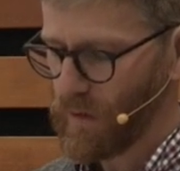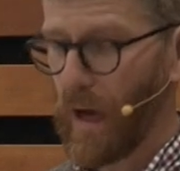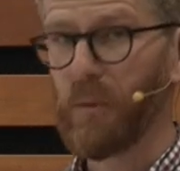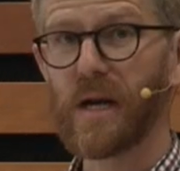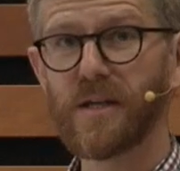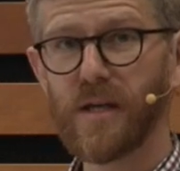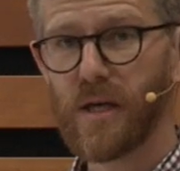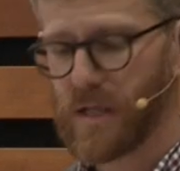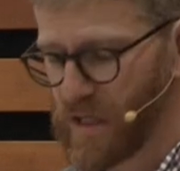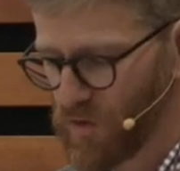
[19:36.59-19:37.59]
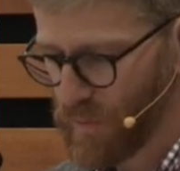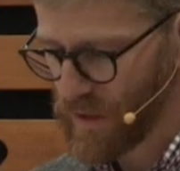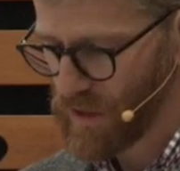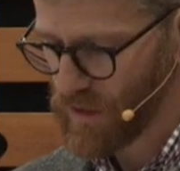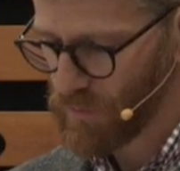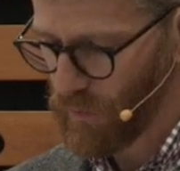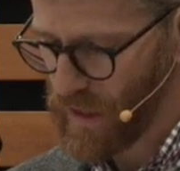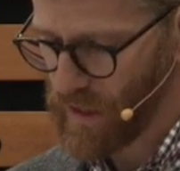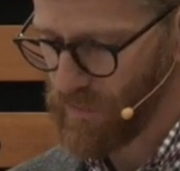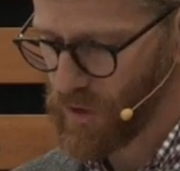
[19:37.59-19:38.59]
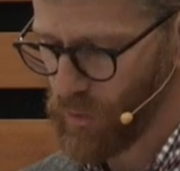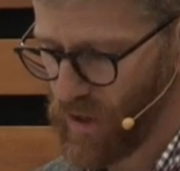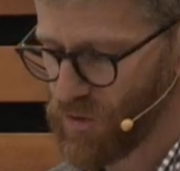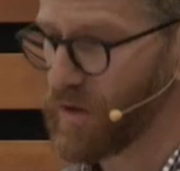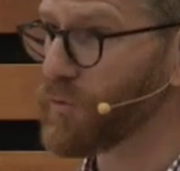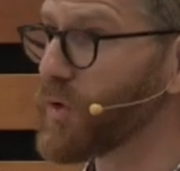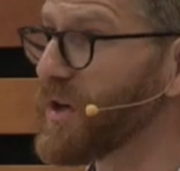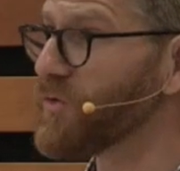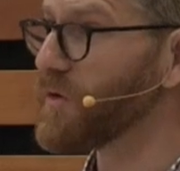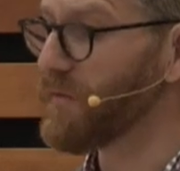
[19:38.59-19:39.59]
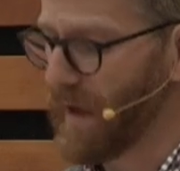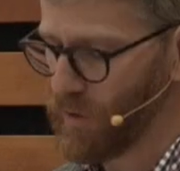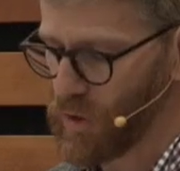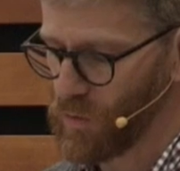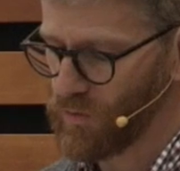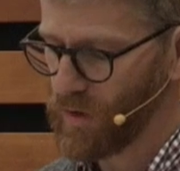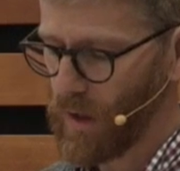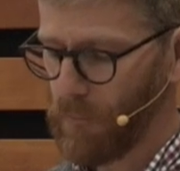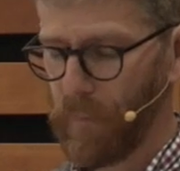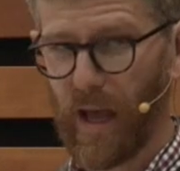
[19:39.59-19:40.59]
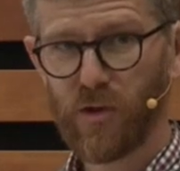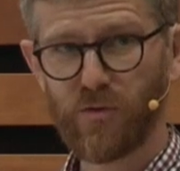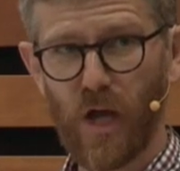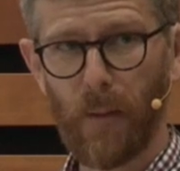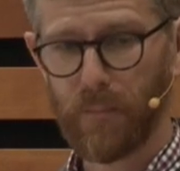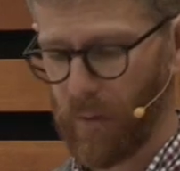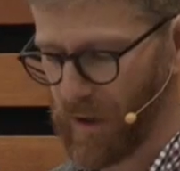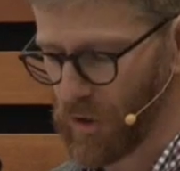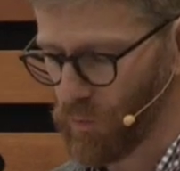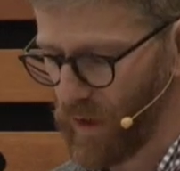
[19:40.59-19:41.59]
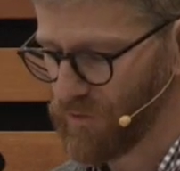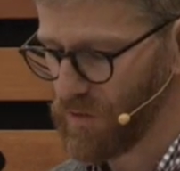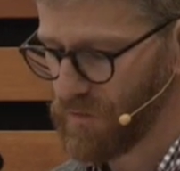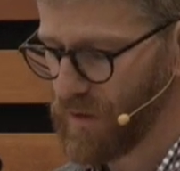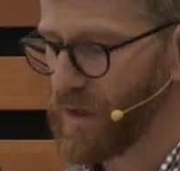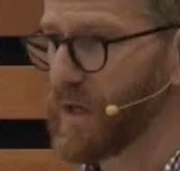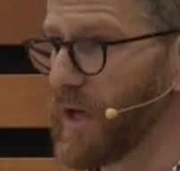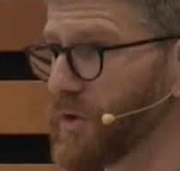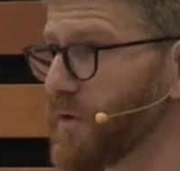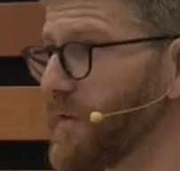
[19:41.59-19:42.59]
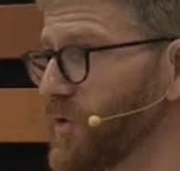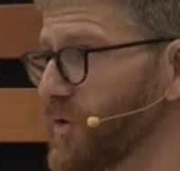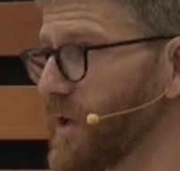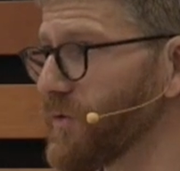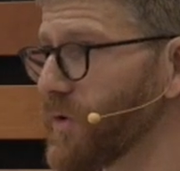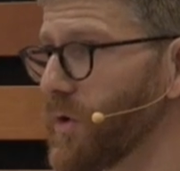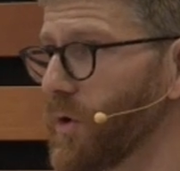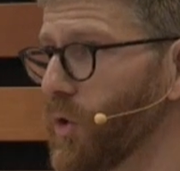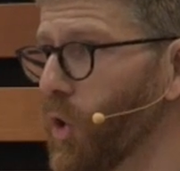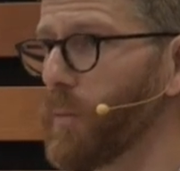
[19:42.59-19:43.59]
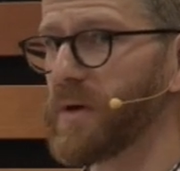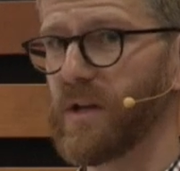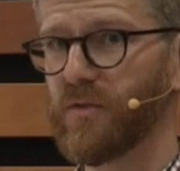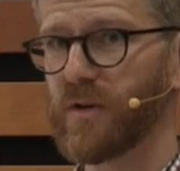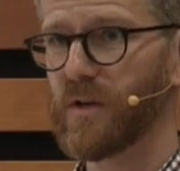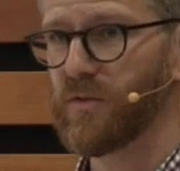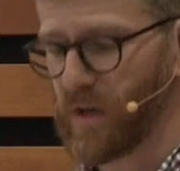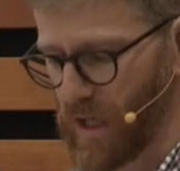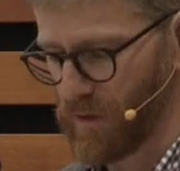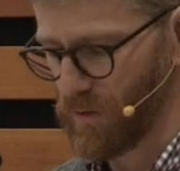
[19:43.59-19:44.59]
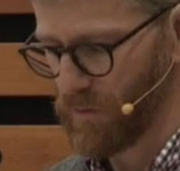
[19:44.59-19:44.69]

And when it did, he expected it to break in the direction of traditional values, backstopped by an aggressive interventionist, corporatist state.